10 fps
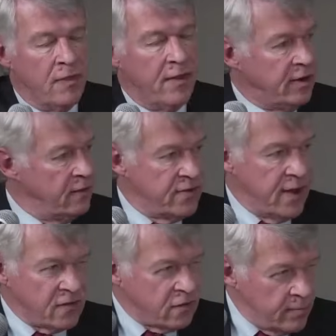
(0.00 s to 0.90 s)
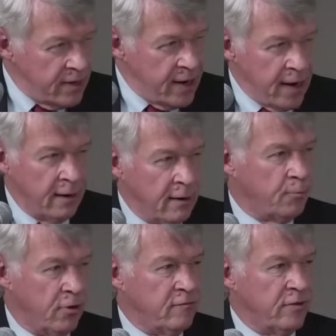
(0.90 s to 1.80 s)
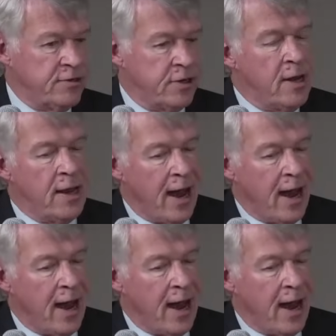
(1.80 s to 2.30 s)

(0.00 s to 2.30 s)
that gives that some inherent privilege,